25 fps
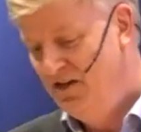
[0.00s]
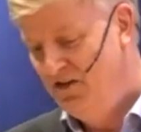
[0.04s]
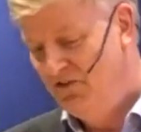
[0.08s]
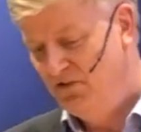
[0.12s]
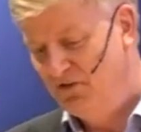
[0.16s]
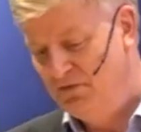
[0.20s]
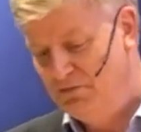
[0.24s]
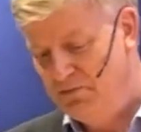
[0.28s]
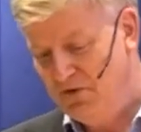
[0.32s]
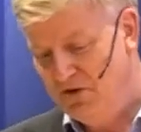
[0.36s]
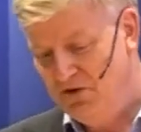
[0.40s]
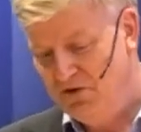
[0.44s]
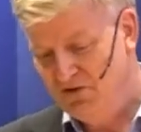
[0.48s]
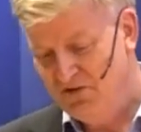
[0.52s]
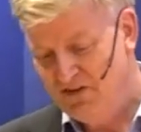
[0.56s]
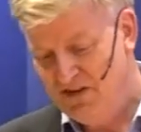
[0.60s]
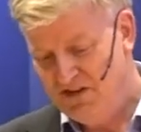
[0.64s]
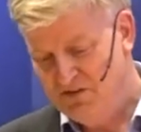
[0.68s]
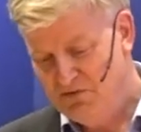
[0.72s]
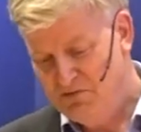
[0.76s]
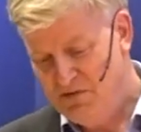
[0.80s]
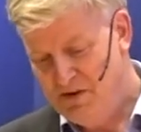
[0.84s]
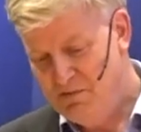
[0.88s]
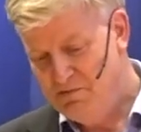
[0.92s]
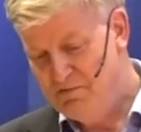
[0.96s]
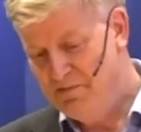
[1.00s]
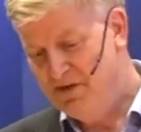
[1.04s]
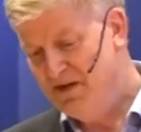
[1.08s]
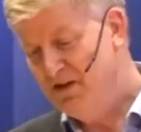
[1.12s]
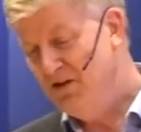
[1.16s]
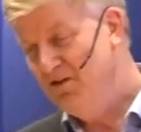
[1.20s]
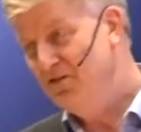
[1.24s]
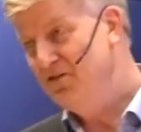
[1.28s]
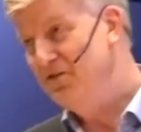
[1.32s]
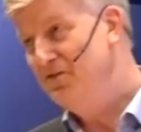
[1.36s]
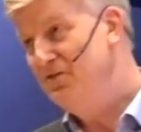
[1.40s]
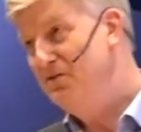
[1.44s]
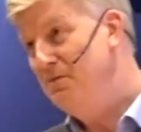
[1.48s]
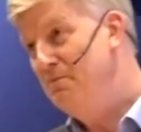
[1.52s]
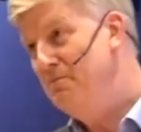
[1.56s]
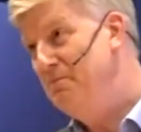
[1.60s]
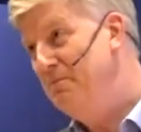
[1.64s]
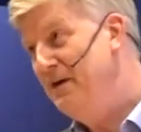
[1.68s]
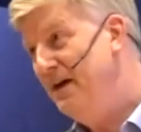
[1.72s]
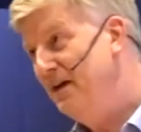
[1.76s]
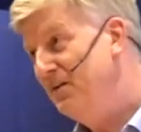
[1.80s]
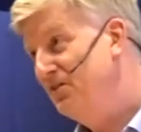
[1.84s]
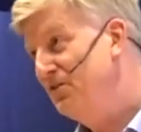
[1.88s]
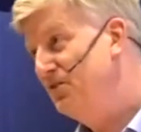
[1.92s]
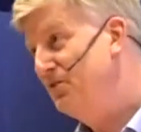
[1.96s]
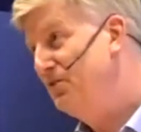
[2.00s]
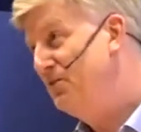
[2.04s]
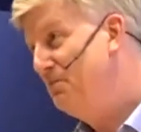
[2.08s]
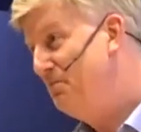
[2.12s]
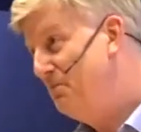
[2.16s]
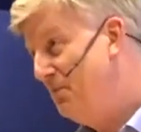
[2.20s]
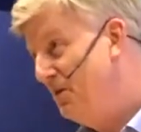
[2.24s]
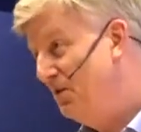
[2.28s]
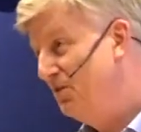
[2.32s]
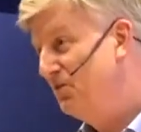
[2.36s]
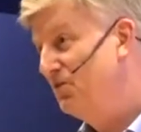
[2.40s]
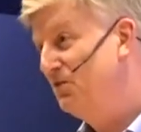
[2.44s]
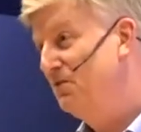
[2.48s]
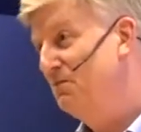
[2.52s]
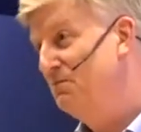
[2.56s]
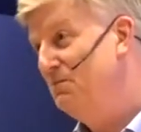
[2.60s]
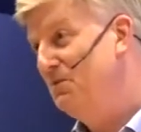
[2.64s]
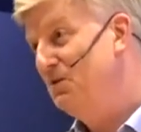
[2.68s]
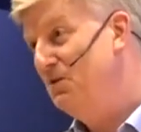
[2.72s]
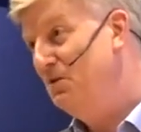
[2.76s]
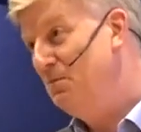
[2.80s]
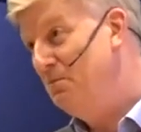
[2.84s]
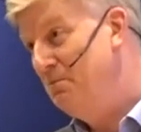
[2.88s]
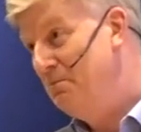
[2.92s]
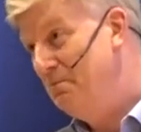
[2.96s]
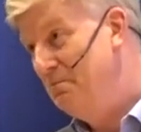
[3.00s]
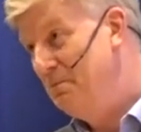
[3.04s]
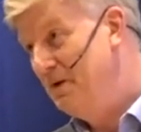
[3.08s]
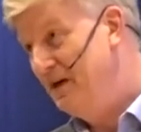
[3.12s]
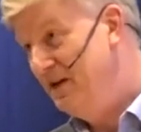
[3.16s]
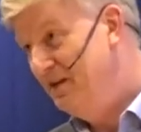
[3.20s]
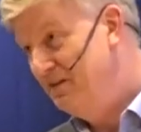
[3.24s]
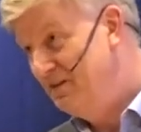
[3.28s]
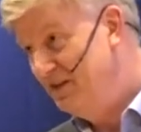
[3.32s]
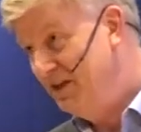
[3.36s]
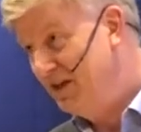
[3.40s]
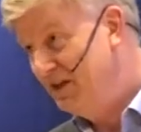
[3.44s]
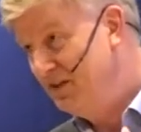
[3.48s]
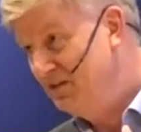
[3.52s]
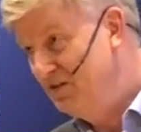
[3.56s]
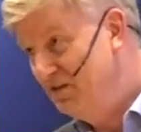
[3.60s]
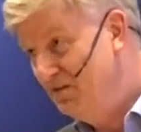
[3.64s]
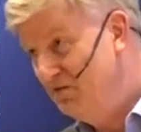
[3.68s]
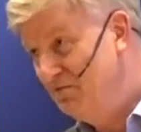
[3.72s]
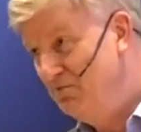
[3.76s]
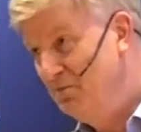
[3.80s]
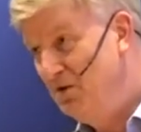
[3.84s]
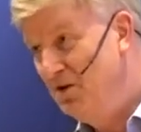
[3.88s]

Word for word: Suppose that we build the best possible predictive